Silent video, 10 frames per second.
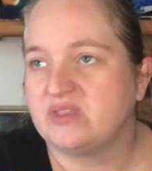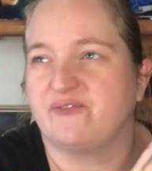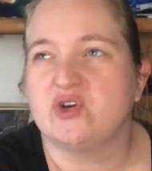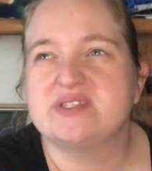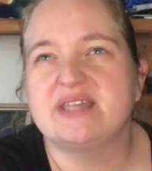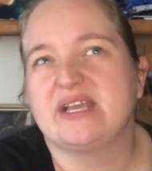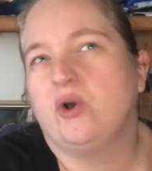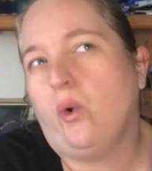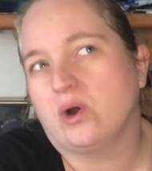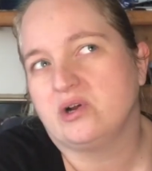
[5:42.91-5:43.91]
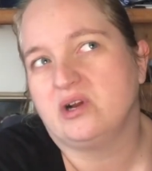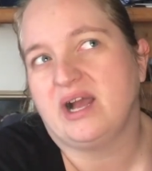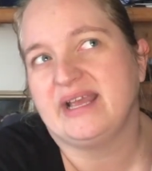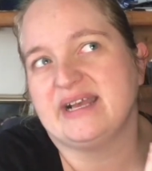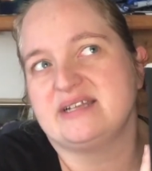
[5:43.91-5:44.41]
the first like
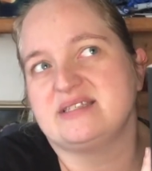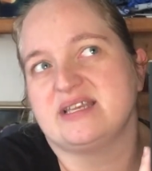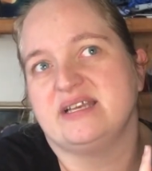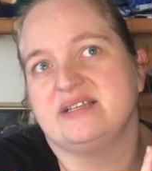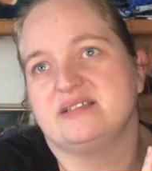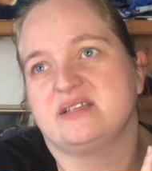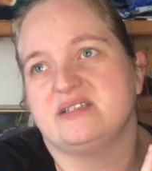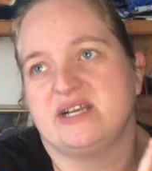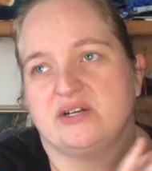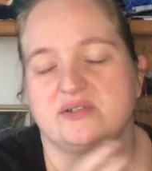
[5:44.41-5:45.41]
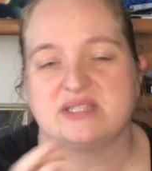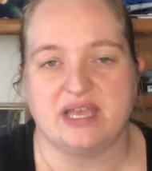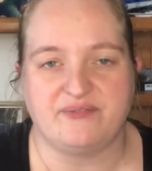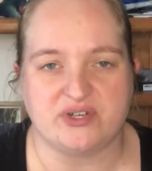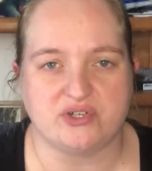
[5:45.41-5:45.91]
quarter, I guess, is Darrow's
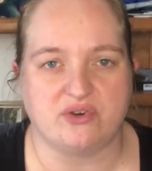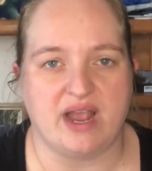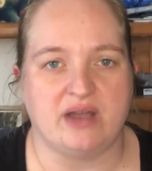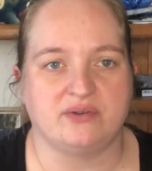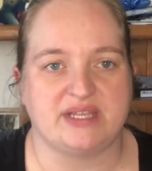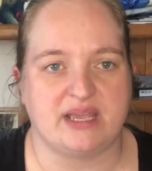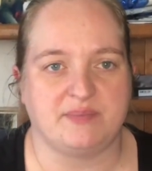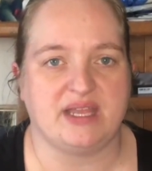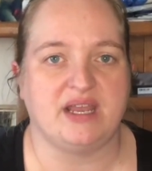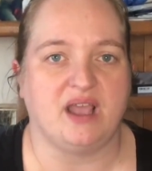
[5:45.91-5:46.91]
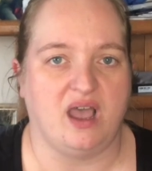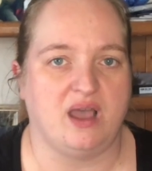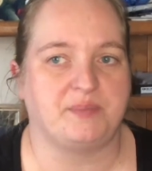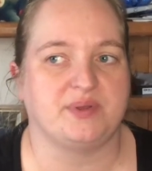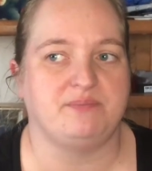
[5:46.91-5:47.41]
life underground, him getting
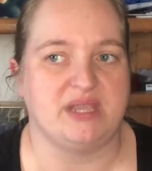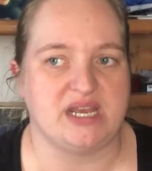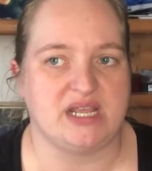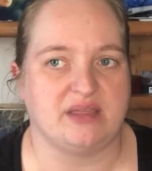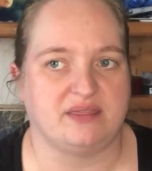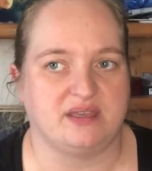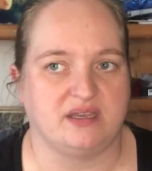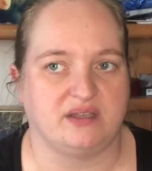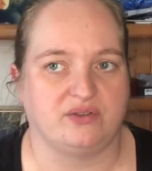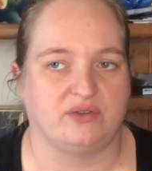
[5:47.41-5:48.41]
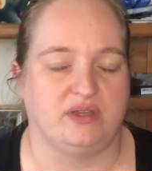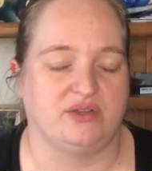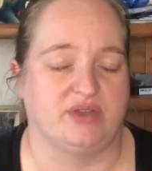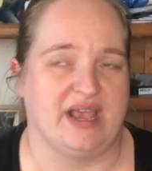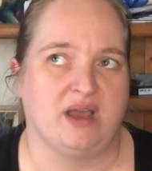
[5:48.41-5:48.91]
up, meeting the
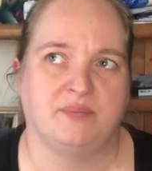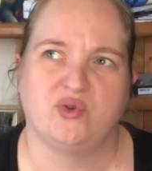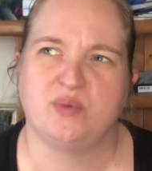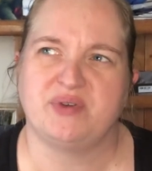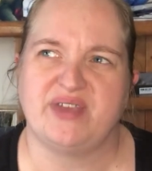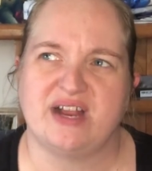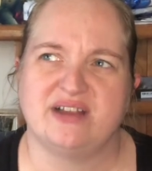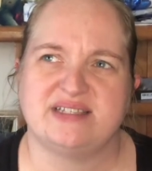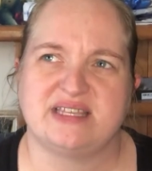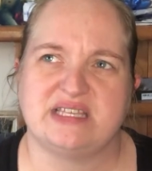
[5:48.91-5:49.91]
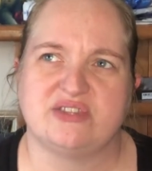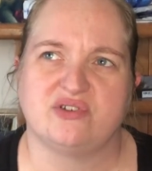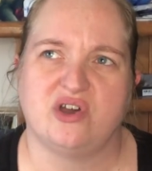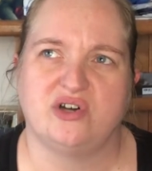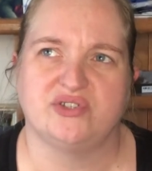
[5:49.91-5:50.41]
group of Ares, I think
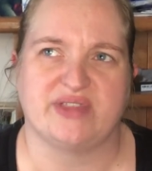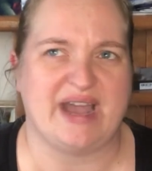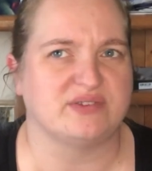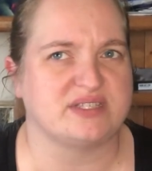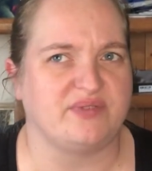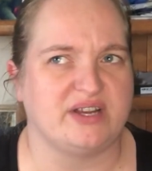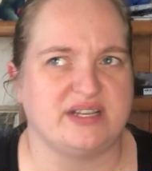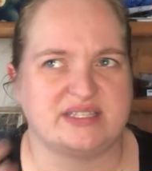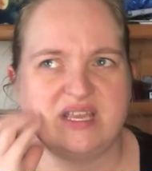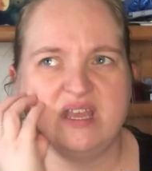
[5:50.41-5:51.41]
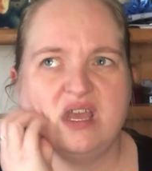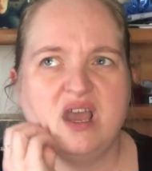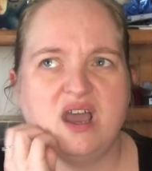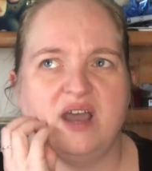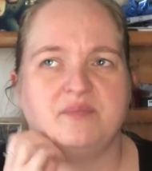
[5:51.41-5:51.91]
they're called, or the House of Ares.
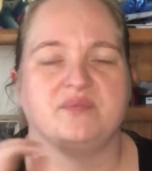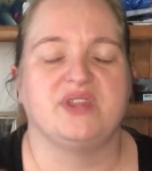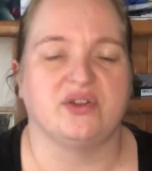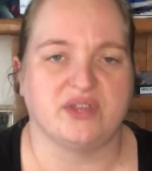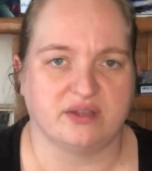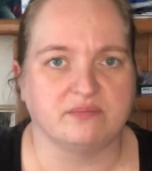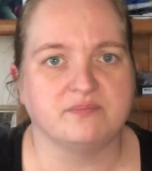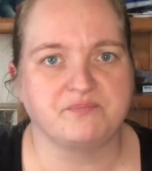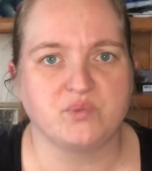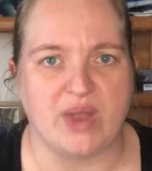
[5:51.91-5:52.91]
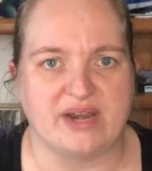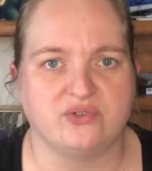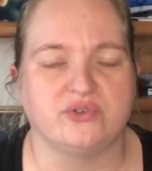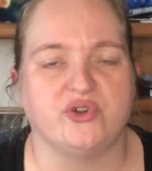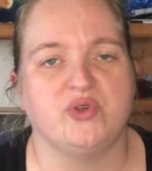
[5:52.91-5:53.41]
They're the
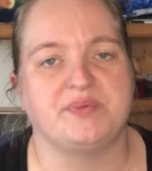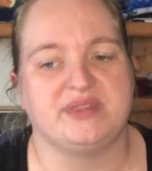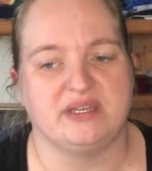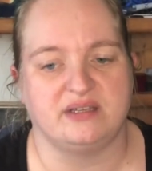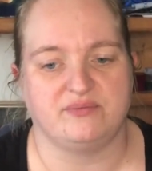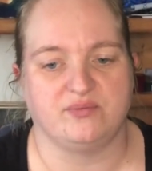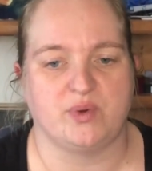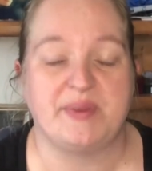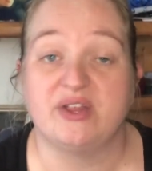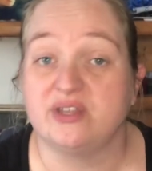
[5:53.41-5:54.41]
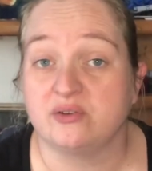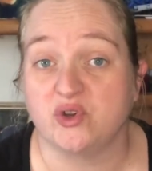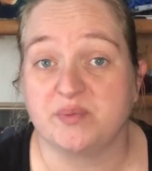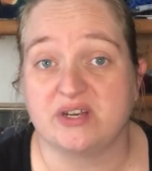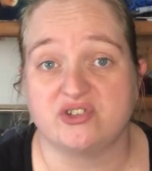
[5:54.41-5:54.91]
radical group, the rebellion
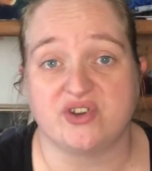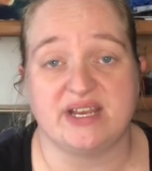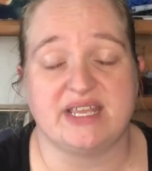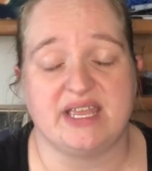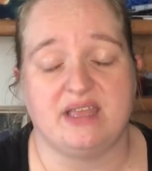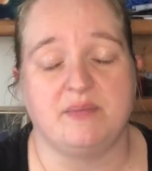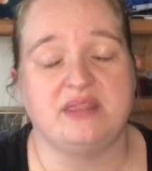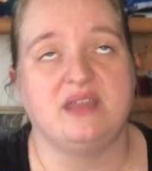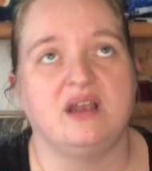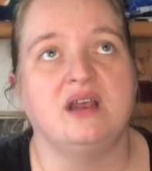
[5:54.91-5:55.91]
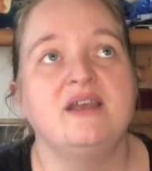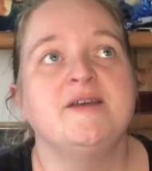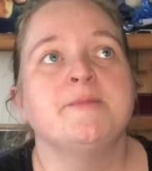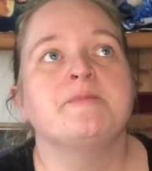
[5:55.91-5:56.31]
group that are trying to get him in there.